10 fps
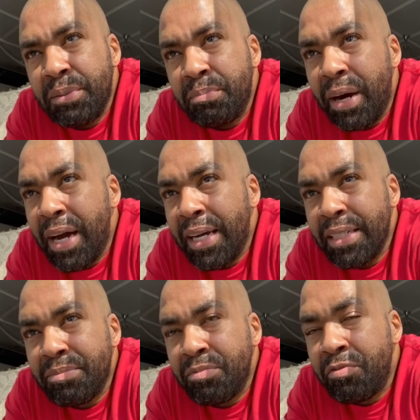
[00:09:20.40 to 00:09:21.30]

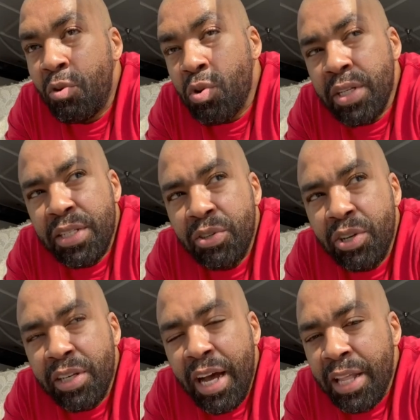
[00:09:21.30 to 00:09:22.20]
by focusing
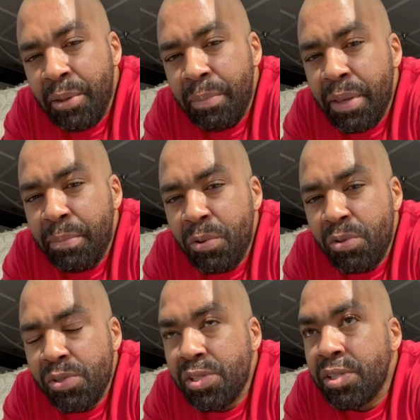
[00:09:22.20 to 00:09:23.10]
on other
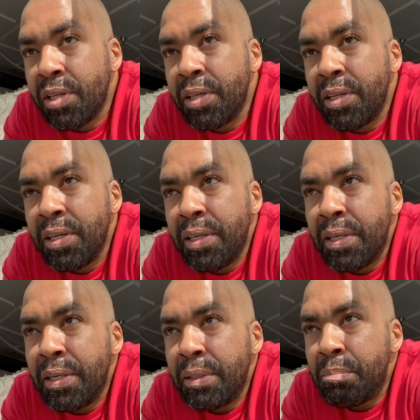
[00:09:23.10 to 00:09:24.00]
people's
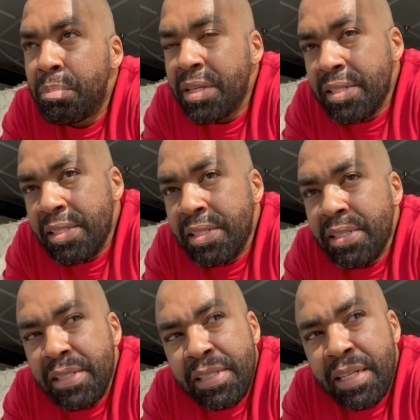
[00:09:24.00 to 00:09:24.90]

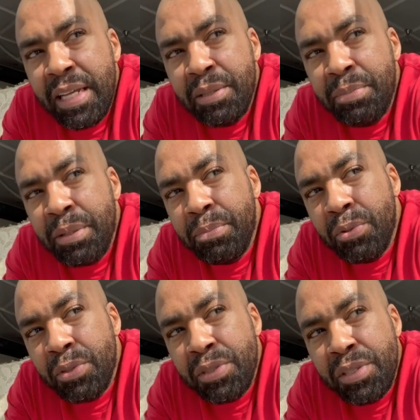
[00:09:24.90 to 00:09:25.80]
businesses and other
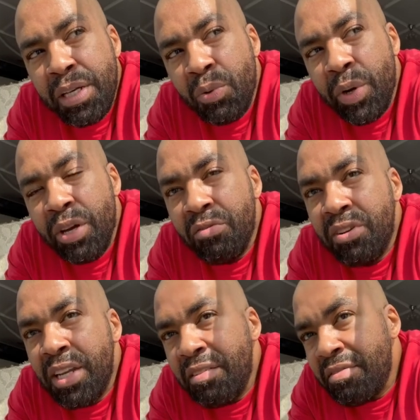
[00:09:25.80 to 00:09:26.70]
people's way of
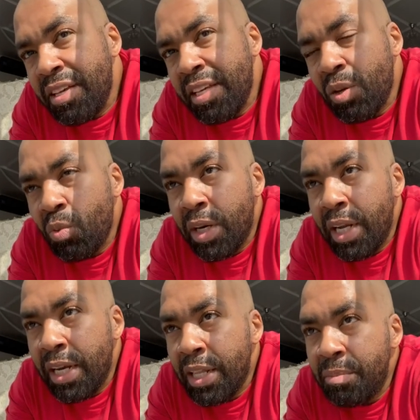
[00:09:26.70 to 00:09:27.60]
living and what
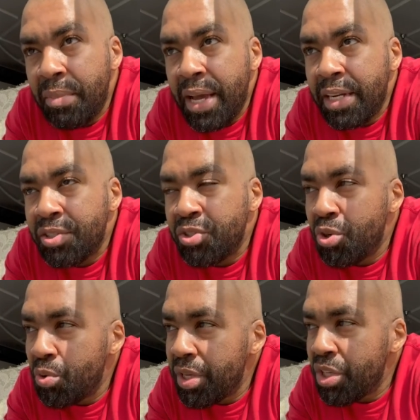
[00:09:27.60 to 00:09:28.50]
another man is
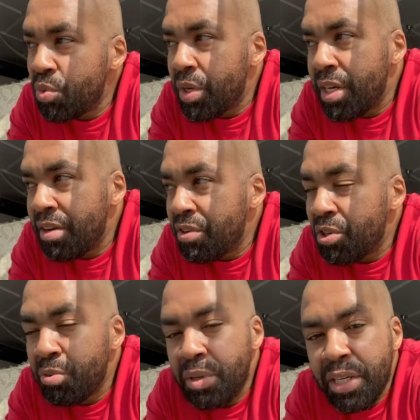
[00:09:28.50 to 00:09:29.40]
doing, you are never
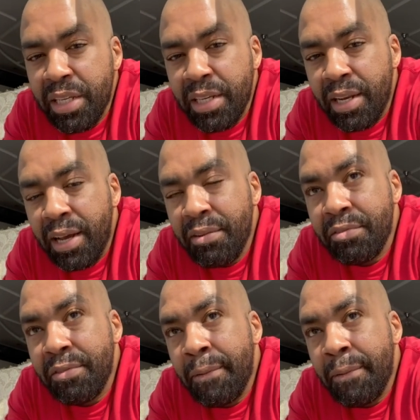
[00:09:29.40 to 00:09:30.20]
going to make it in life.